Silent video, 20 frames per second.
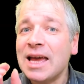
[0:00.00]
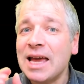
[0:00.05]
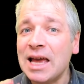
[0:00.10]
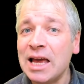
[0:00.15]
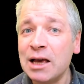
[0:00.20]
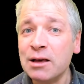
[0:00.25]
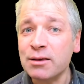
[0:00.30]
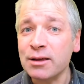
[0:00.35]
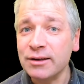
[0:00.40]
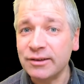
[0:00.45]

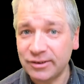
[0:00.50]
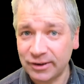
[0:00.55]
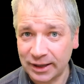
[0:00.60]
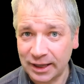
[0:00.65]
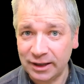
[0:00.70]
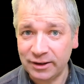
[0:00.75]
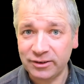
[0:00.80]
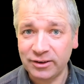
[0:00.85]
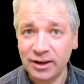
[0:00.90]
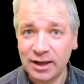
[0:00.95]
Isn't
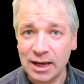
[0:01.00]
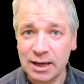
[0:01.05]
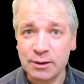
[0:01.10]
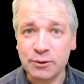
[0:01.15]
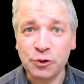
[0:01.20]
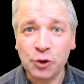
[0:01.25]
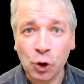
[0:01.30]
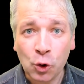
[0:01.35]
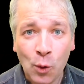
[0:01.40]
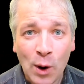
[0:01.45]
it is
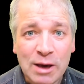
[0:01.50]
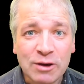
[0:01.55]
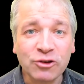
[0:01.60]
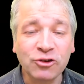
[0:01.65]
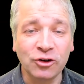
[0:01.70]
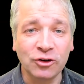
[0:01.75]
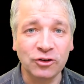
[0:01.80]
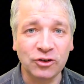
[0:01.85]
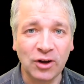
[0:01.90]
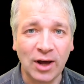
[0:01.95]
the
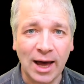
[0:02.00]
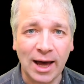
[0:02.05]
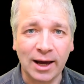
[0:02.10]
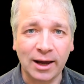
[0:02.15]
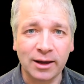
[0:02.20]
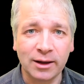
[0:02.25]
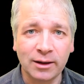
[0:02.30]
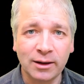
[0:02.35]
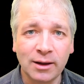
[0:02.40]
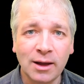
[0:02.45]
question
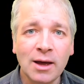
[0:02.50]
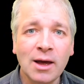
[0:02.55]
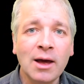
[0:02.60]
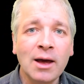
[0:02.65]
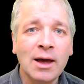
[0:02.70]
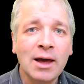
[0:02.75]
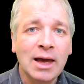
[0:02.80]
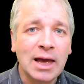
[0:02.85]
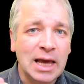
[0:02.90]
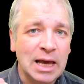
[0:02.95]
tag.
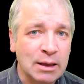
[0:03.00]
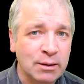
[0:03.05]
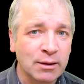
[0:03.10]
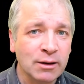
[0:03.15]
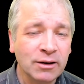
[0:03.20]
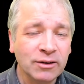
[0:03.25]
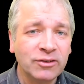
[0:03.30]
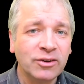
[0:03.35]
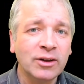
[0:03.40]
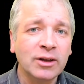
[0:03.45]

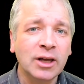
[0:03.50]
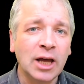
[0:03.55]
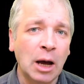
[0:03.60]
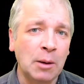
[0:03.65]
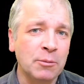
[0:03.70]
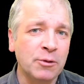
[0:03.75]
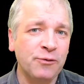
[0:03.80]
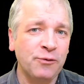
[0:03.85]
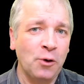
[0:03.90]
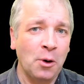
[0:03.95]
Isn't
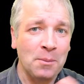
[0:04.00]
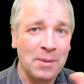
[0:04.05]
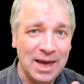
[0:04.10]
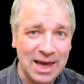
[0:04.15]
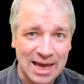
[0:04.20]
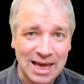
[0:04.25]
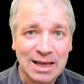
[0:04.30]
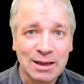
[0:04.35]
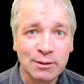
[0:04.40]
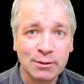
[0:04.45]
comes from
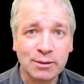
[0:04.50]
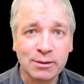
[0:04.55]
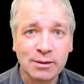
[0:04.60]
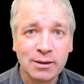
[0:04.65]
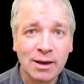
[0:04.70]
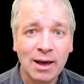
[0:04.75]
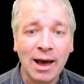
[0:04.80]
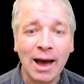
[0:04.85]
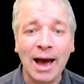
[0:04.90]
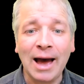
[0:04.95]
is,
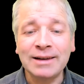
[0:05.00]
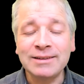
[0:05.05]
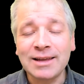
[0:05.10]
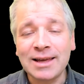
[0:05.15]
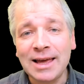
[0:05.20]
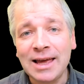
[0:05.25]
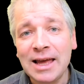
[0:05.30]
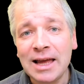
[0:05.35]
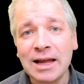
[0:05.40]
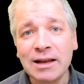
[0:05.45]
and
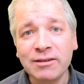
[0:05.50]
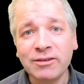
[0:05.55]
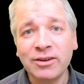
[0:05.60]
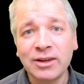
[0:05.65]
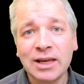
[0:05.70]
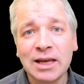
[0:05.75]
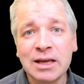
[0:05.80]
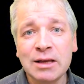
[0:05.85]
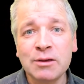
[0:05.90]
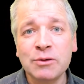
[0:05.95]
it
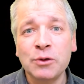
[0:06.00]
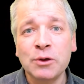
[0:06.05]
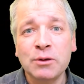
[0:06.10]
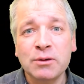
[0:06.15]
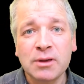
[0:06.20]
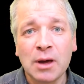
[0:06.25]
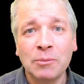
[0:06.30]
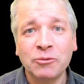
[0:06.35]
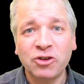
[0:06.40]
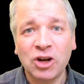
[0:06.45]
is the
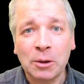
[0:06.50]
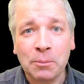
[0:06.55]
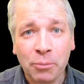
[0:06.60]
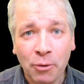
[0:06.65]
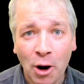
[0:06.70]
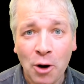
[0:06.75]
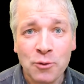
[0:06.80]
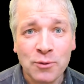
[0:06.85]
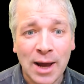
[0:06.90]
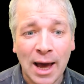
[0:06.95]
subject
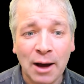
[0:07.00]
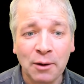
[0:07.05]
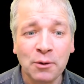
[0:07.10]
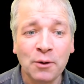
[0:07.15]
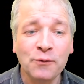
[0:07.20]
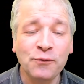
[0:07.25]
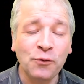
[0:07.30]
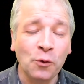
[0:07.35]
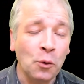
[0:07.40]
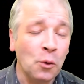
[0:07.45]
pronoun
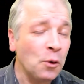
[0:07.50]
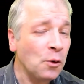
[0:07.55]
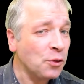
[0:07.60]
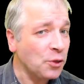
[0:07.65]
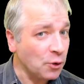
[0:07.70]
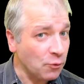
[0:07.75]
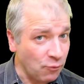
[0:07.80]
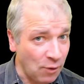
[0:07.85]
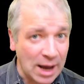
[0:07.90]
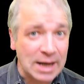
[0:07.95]
for
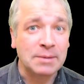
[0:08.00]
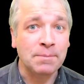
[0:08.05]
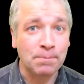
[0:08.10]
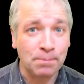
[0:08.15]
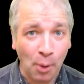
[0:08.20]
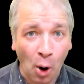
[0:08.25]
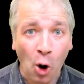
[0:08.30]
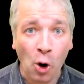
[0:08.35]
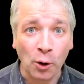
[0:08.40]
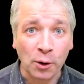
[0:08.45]
the red
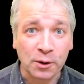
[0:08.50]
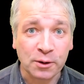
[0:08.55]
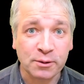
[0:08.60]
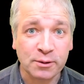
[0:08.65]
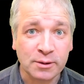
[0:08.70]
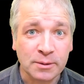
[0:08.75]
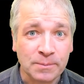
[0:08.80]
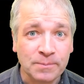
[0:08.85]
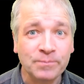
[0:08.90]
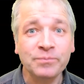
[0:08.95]

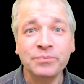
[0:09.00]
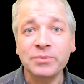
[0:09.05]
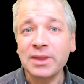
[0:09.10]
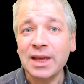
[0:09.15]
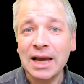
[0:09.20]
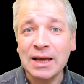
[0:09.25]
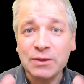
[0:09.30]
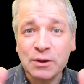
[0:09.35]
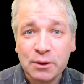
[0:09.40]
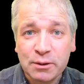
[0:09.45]
box.
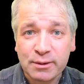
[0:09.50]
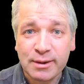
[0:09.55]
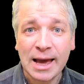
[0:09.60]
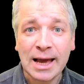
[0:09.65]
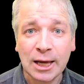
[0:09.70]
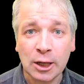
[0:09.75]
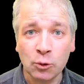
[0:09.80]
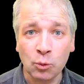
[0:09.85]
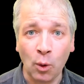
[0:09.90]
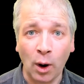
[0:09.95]
In the
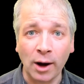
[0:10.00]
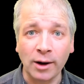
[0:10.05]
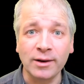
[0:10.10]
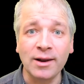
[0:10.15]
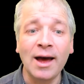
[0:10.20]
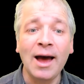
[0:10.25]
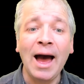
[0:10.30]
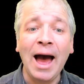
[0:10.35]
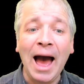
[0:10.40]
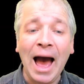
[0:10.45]
second one,
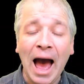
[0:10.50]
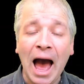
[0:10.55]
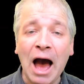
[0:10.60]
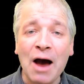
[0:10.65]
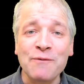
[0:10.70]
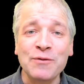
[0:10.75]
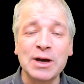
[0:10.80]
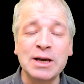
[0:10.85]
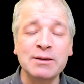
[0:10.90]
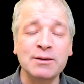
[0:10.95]

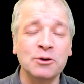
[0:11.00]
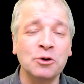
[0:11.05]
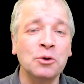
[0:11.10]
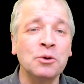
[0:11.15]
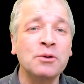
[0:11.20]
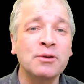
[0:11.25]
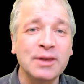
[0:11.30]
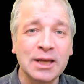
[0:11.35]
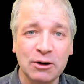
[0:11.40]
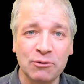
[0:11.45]
have is an
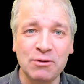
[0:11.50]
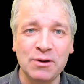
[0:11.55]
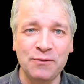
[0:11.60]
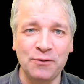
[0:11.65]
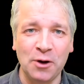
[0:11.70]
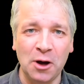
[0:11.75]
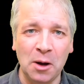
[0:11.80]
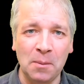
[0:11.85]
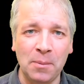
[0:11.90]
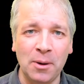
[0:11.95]
auxiliary
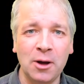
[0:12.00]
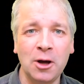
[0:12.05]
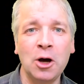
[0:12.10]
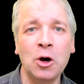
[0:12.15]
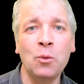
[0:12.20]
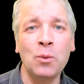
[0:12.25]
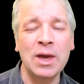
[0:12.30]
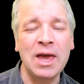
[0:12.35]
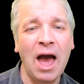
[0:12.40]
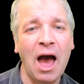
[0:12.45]
verb.
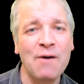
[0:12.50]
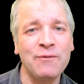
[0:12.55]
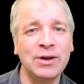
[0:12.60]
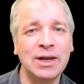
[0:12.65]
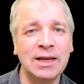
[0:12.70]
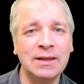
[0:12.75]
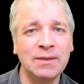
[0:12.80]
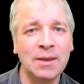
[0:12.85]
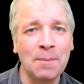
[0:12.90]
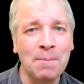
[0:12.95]
We have it
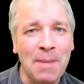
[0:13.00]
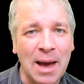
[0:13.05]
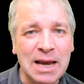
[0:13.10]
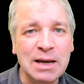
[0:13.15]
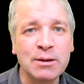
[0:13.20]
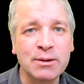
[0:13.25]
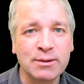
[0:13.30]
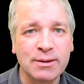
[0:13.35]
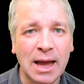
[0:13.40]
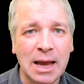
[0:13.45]
in the main
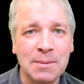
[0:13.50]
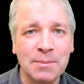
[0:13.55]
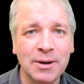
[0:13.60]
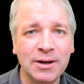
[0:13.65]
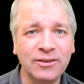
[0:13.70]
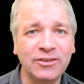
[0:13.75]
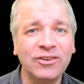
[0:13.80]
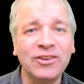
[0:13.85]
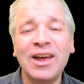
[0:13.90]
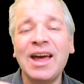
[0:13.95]

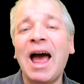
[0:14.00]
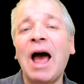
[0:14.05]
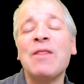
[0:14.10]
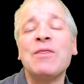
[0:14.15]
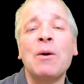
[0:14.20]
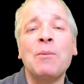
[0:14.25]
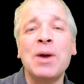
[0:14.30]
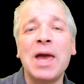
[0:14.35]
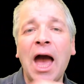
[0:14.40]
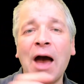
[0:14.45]
statement and
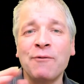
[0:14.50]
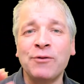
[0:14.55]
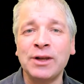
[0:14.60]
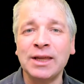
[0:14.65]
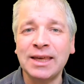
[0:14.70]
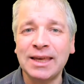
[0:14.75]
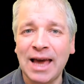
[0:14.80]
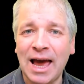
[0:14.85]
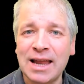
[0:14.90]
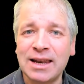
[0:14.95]
then we have it
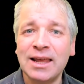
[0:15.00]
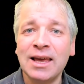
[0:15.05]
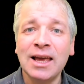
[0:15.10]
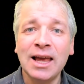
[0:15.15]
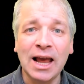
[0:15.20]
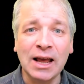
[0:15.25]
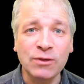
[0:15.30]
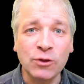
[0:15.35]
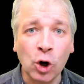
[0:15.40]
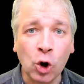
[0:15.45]
again
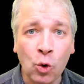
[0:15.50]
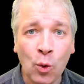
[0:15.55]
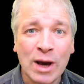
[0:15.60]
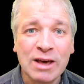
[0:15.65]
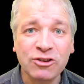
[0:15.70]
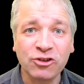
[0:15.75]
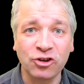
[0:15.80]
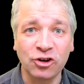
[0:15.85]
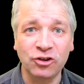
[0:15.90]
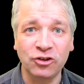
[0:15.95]
in the
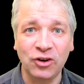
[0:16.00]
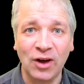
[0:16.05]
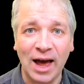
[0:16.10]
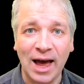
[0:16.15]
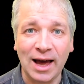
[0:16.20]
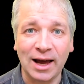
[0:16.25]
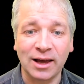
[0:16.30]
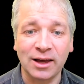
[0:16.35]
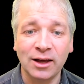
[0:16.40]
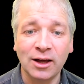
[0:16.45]
question
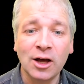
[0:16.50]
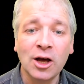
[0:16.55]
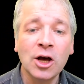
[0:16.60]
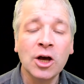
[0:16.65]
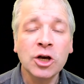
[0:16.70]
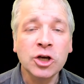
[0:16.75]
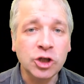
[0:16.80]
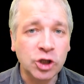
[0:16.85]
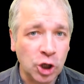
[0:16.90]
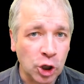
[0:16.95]
tag.
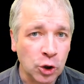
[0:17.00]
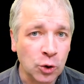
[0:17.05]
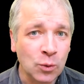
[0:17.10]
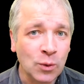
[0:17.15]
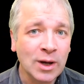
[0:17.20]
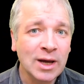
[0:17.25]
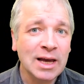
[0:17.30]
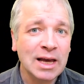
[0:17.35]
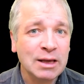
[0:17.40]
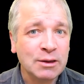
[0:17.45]
You
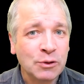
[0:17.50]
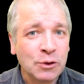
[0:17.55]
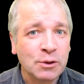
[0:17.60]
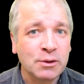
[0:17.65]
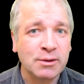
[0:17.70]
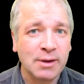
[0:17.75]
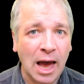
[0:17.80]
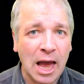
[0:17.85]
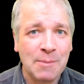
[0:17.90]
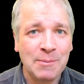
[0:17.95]
is the
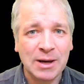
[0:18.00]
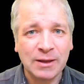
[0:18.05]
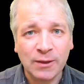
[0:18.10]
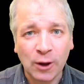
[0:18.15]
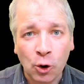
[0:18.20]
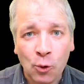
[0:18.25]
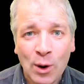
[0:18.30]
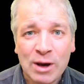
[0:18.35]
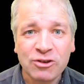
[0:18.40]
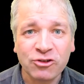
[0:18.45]
same in the
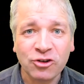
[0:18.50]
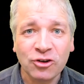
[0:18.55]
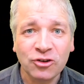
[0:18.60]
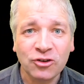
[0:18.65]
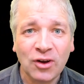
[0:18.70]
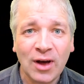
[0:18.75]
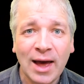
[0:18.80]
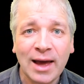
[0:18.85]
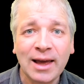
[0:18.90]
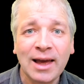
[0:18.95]
question
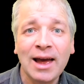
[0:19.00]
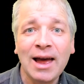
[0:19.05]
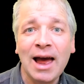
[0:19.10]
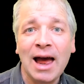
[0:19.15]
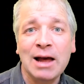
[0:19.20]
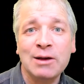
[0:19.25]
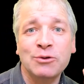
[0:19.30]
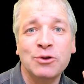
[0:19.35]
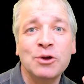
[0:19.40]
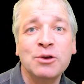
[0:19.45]
tag
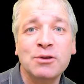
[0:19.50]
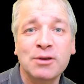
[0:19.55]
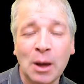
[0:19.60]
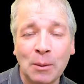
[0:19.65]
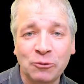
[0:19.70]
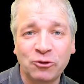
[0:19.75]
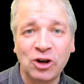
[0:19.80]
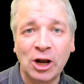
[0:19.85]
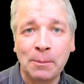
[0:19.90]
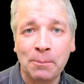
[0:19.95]
as the
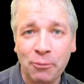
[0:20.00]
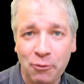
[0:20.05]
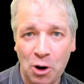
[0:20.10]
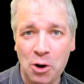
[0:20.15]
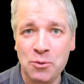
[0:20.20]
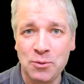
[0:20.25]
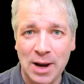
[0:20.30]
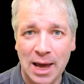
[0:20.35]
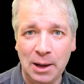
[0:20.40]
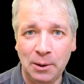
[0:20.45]
subject
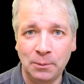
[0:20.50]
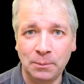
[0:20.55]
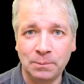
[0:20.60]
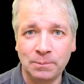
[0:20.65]
pronoun.